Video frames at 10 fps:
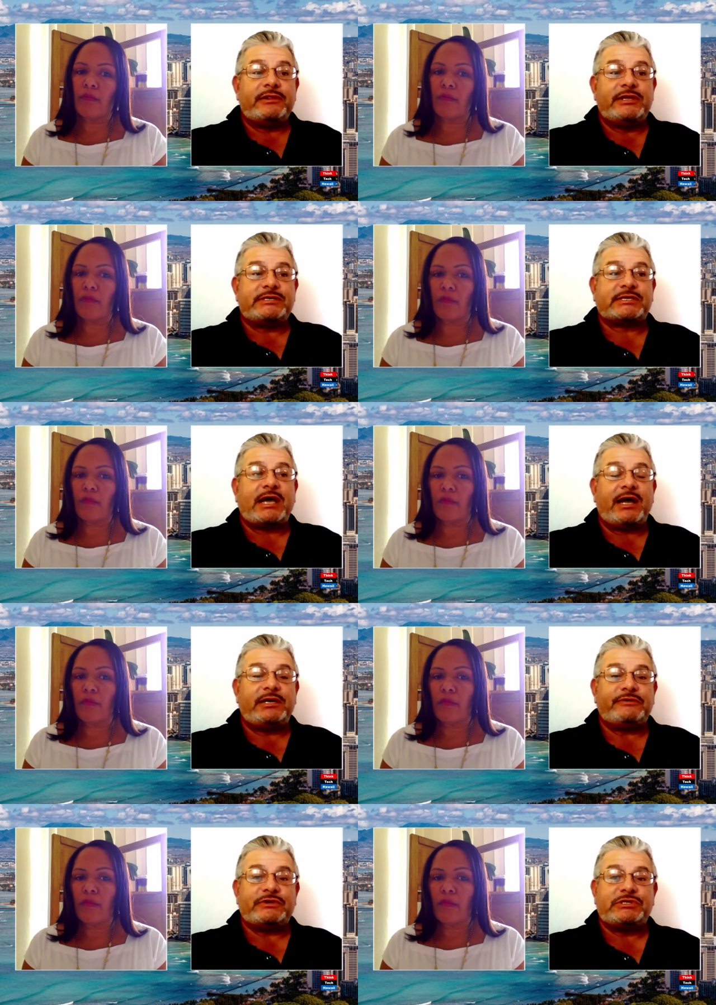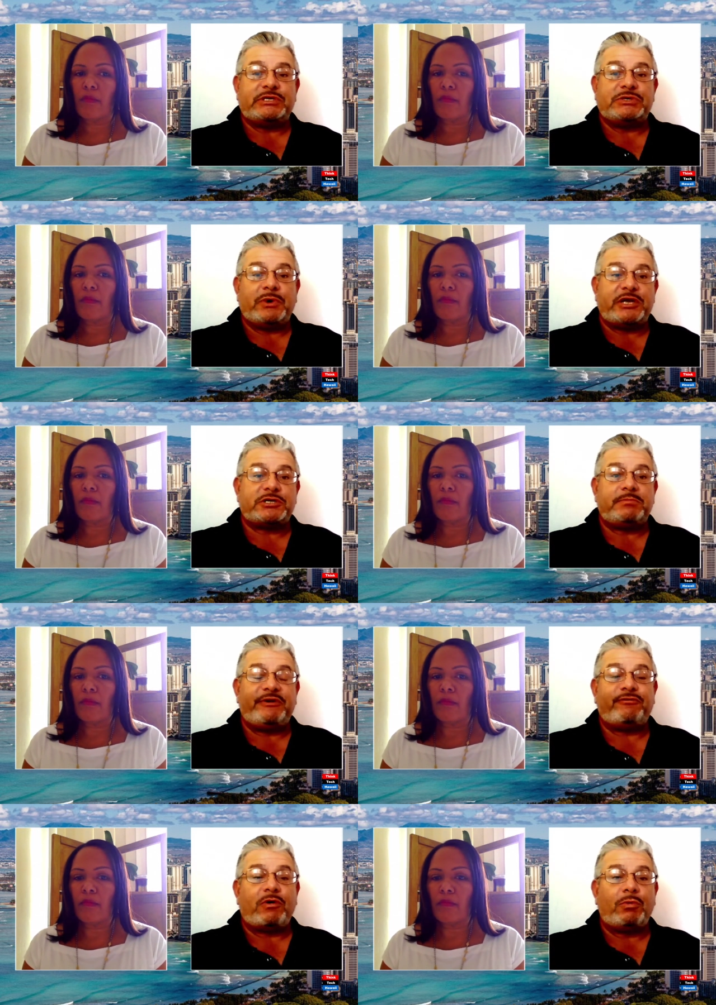Speaker 1: this kind of a situation
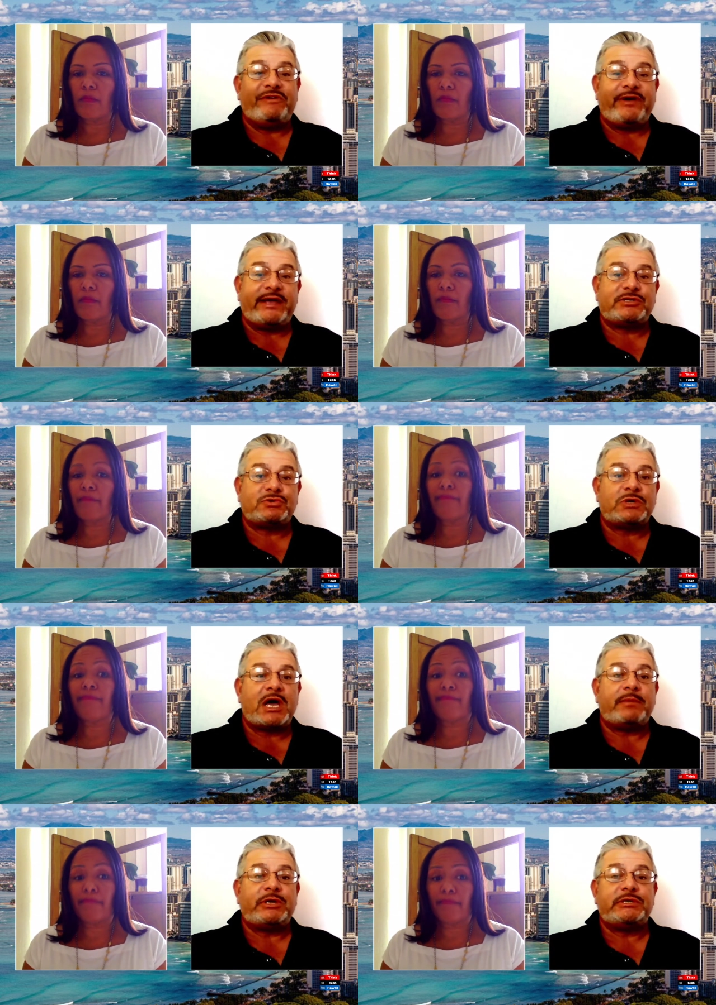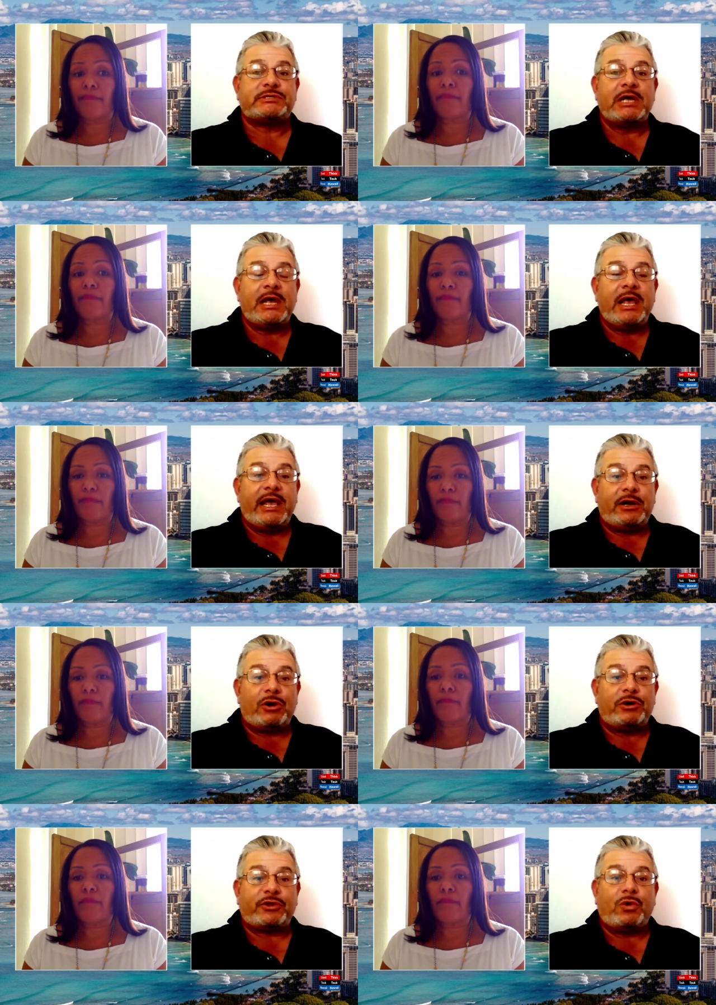before. We've had tsunamis and
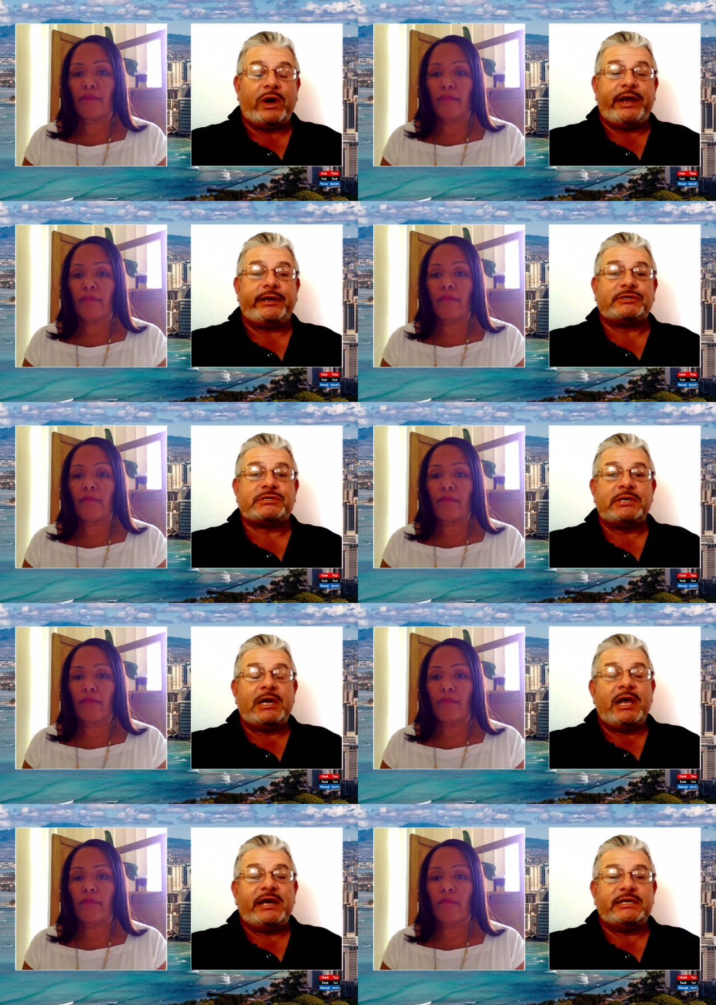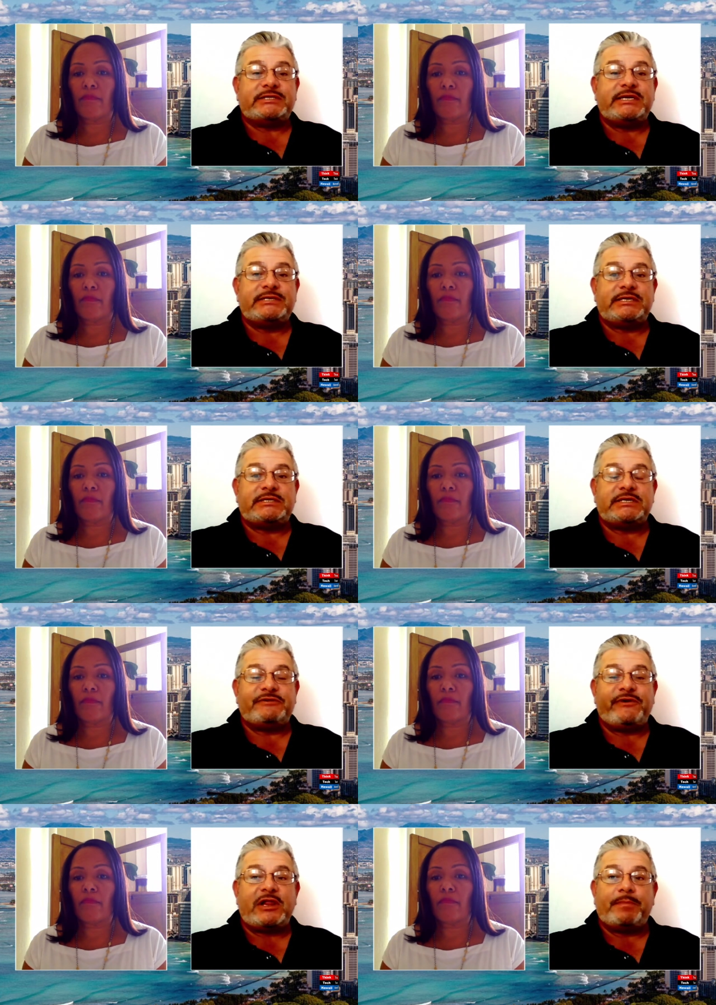earthquakes, and it's easy to
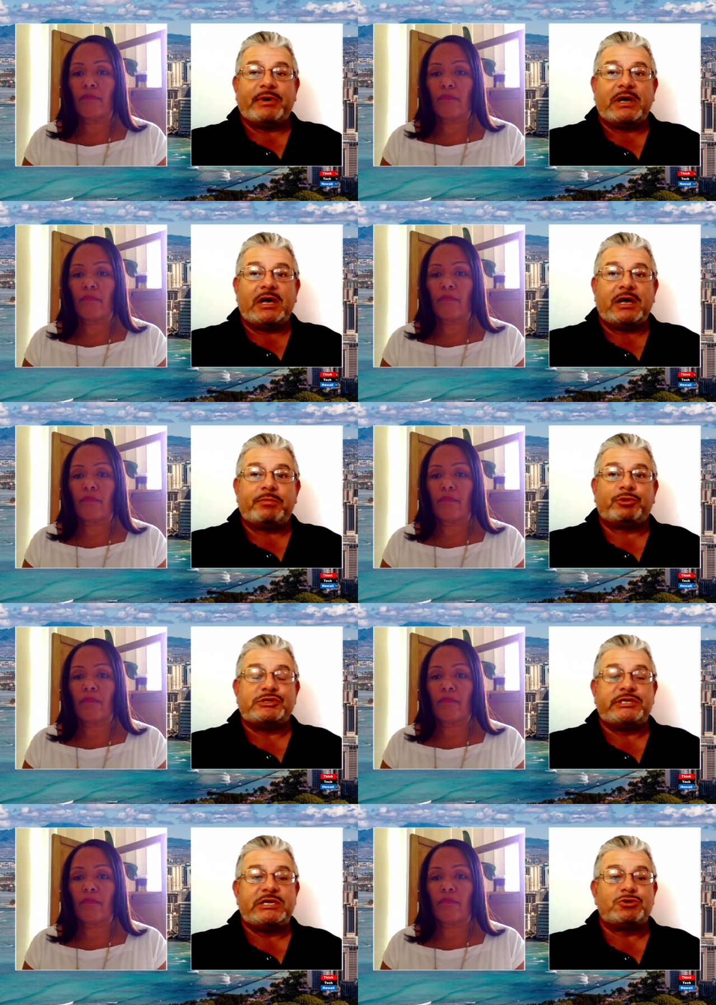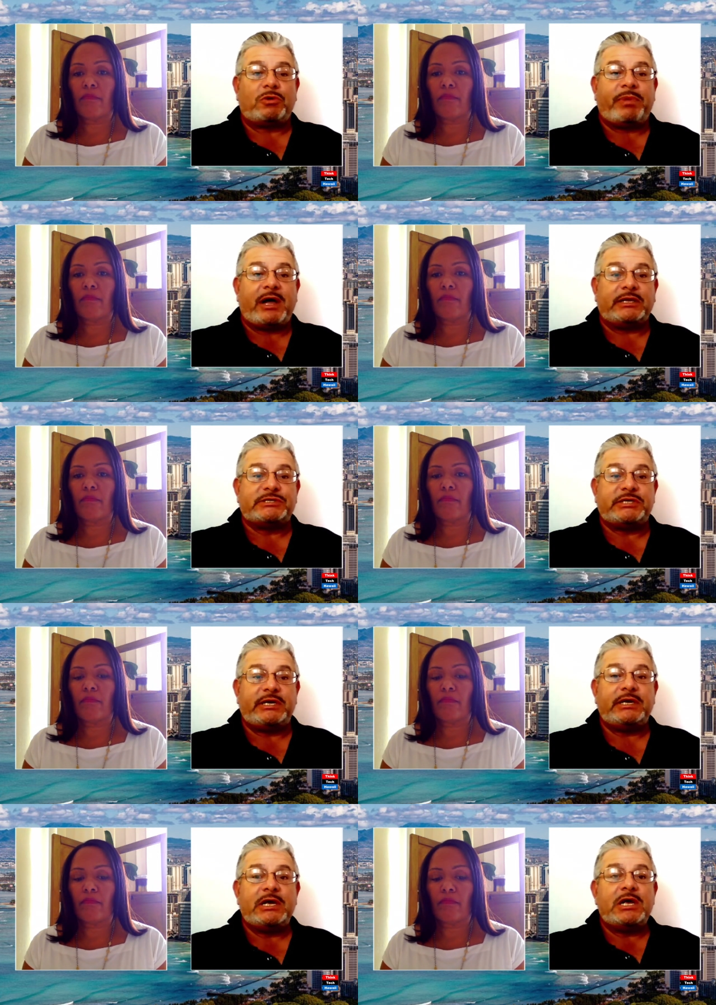develop a, a, procedural
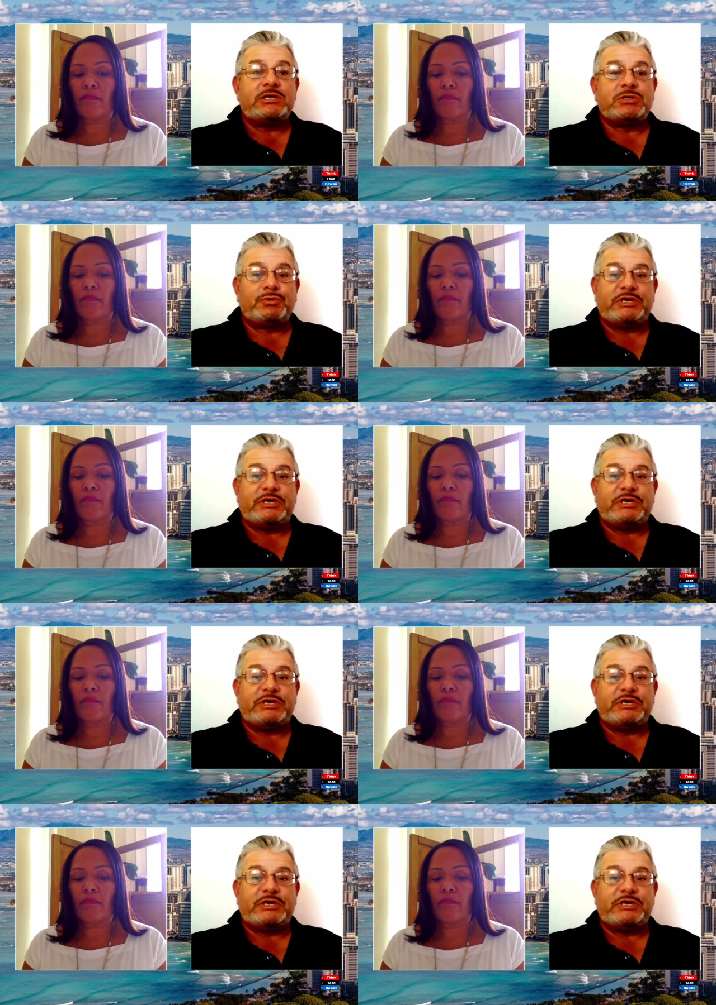policy to